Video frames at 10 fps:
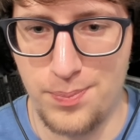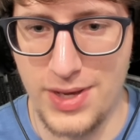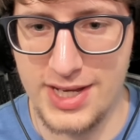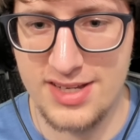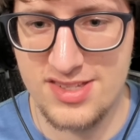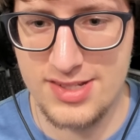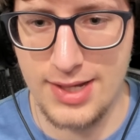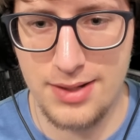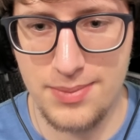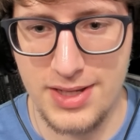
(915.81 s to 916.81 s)
biggest
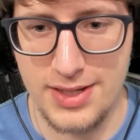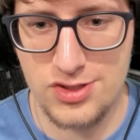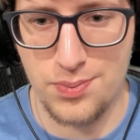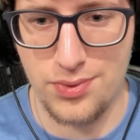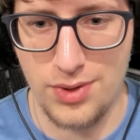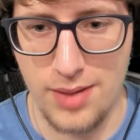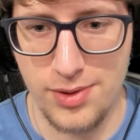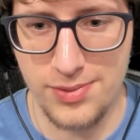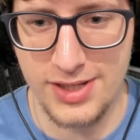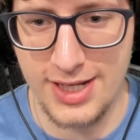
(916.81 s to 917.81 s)
enemy is
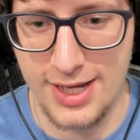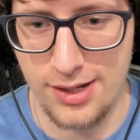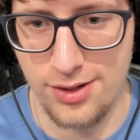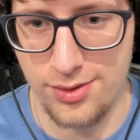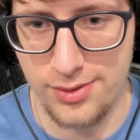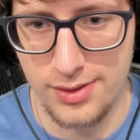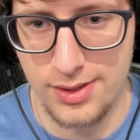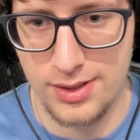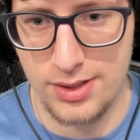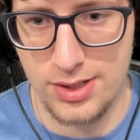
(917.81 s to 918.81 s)
probably now
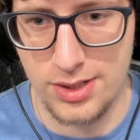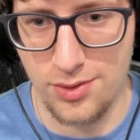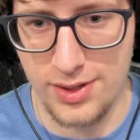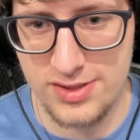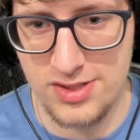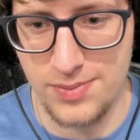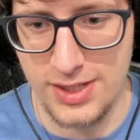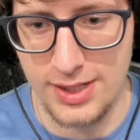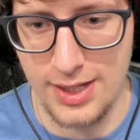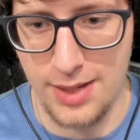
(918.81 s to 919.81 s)
going to
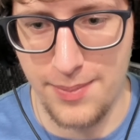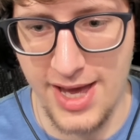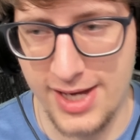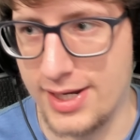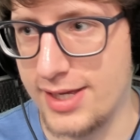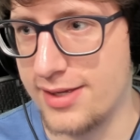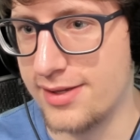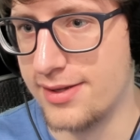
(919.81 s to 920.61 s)
be a magnet.